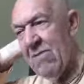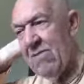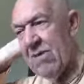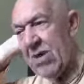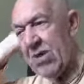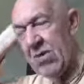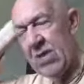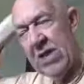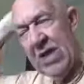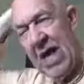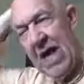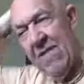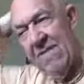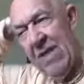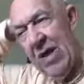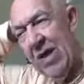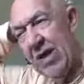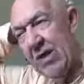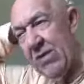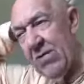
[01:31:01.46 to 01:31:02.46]
we're going to have a
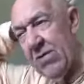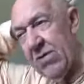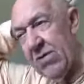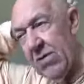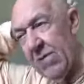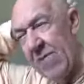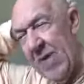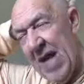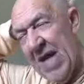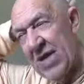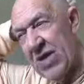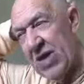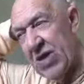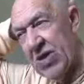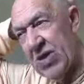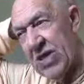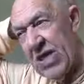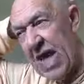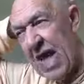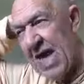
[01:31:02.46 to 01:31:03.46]
little group
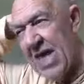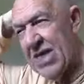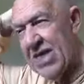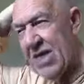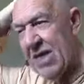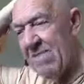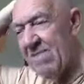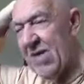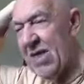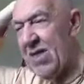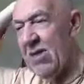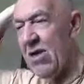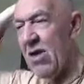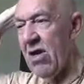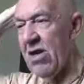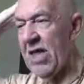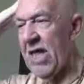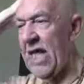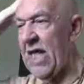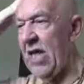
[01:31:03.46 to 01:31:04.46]
exercise. I've been
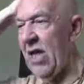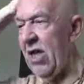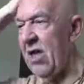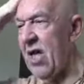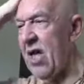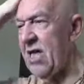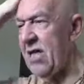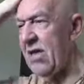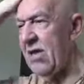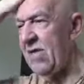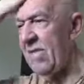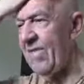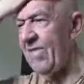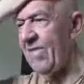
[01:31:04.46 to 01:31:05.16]
talking a lot.